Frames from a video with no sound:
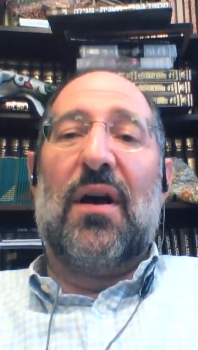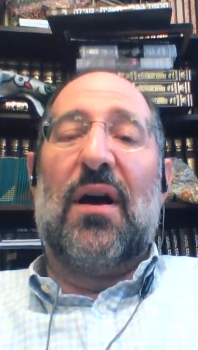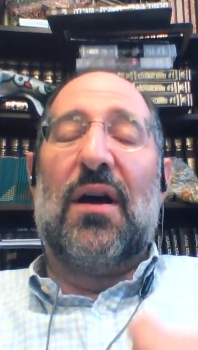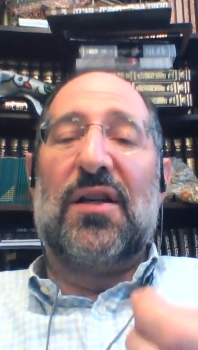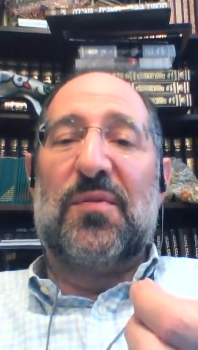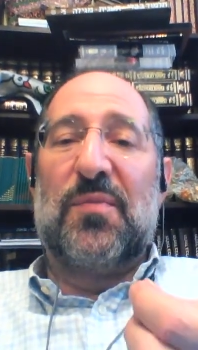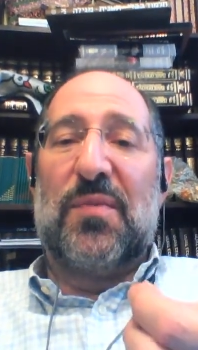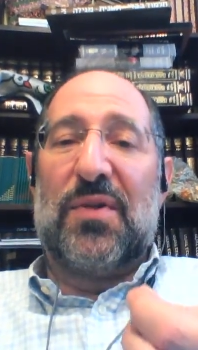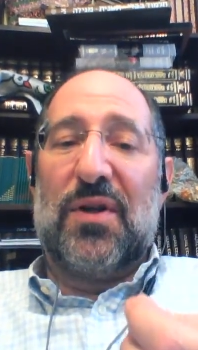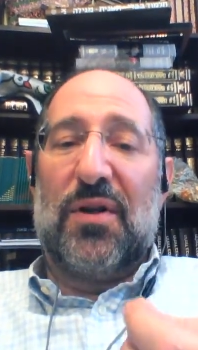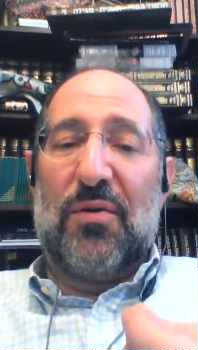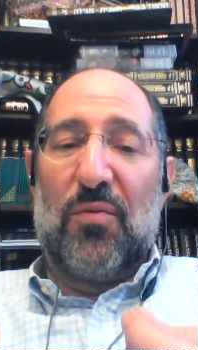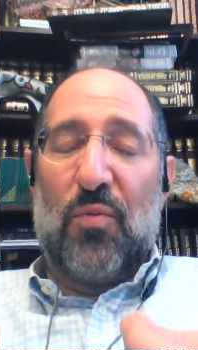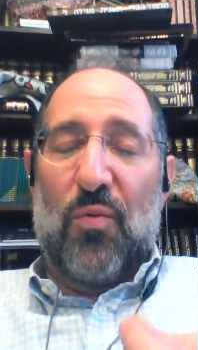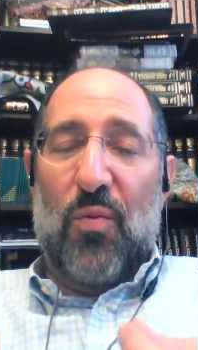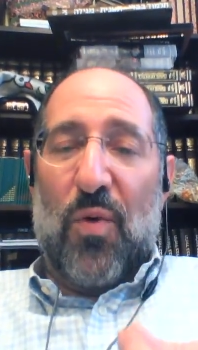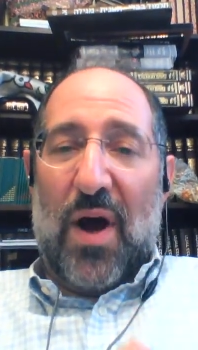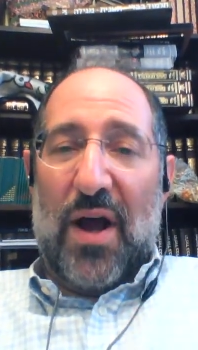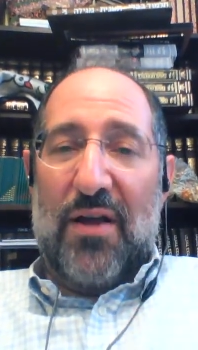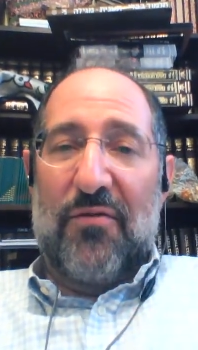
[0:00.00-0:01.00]
husband
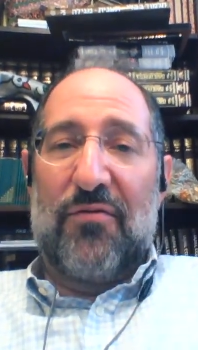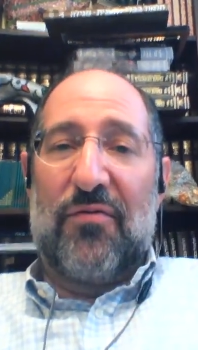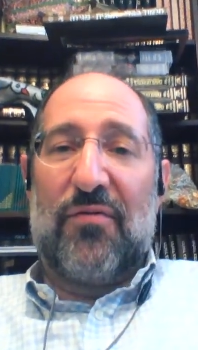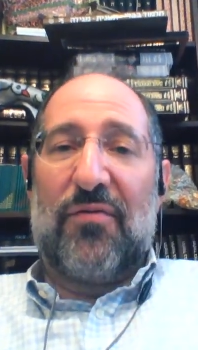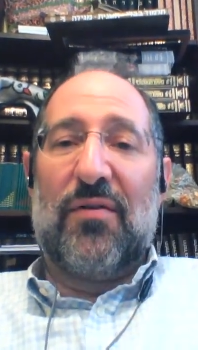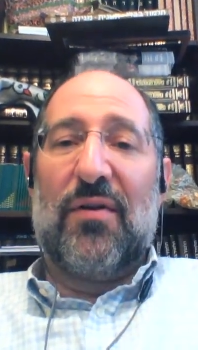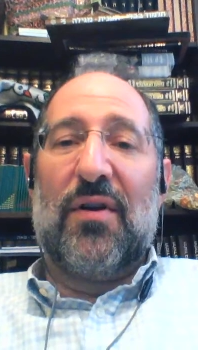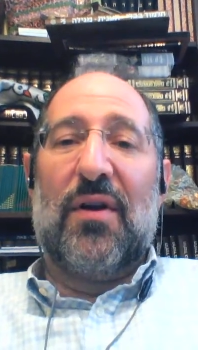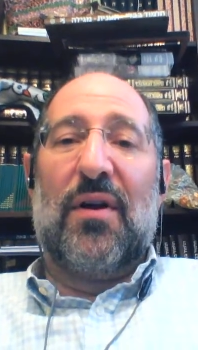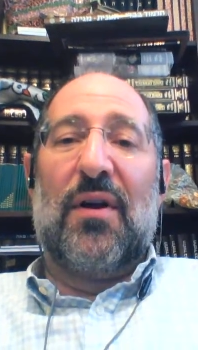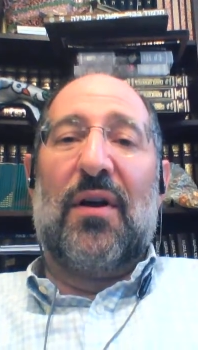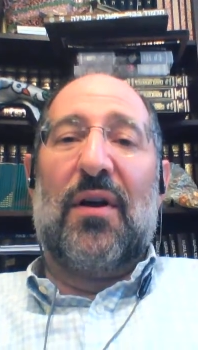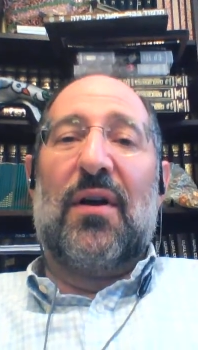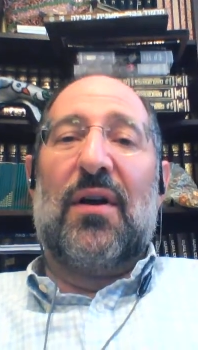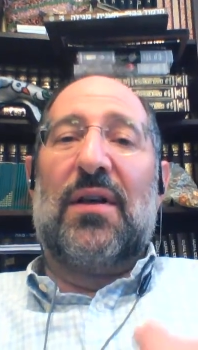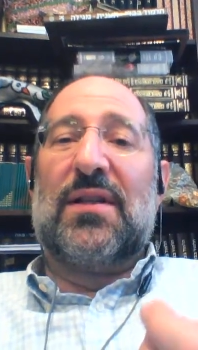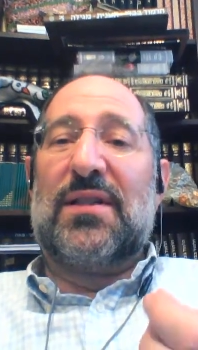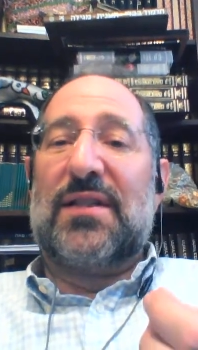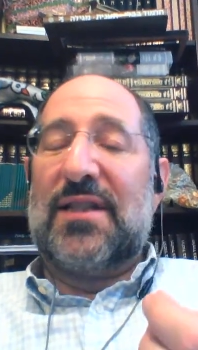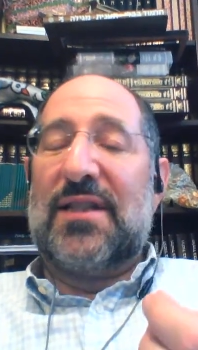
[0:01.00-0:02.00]
and wife,
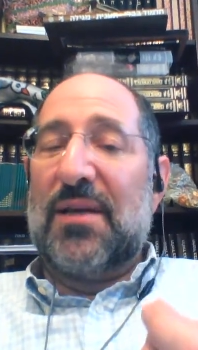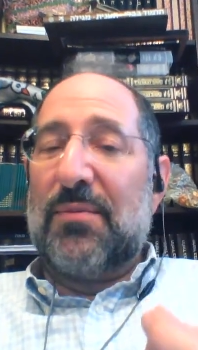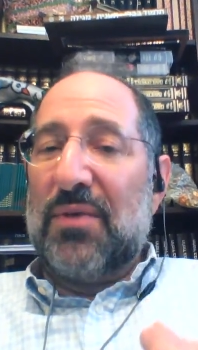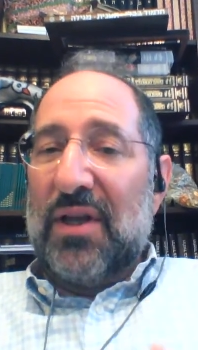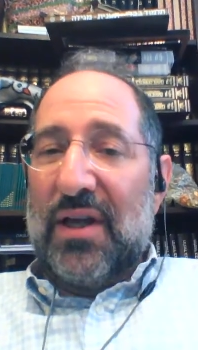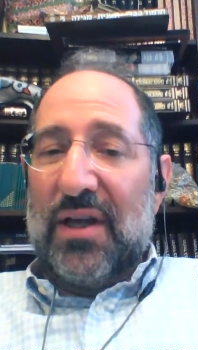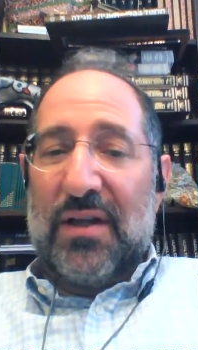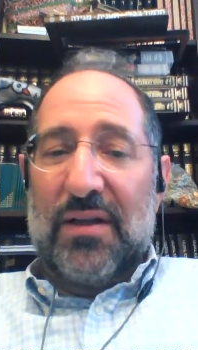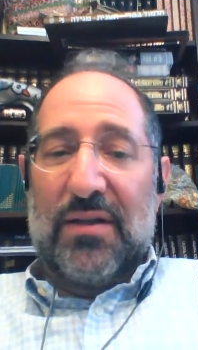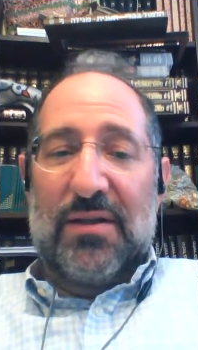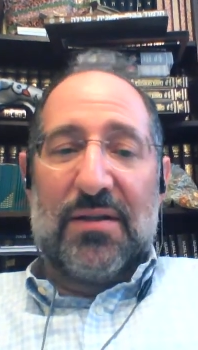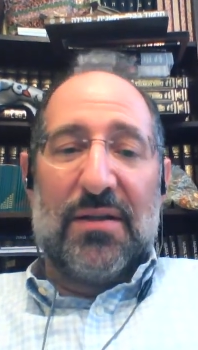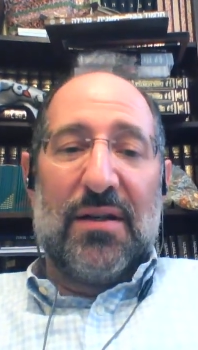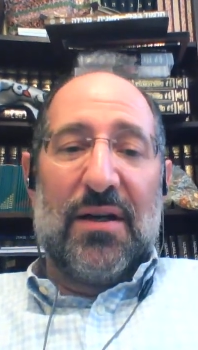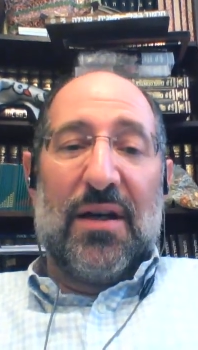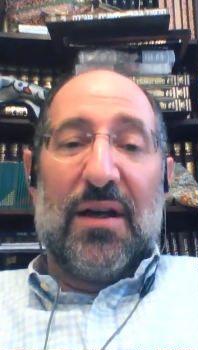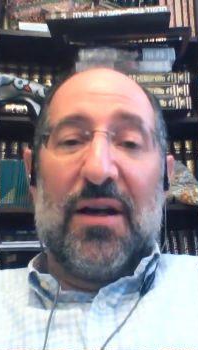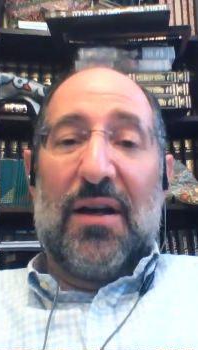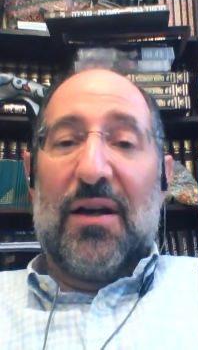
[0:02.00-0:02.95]
siblings.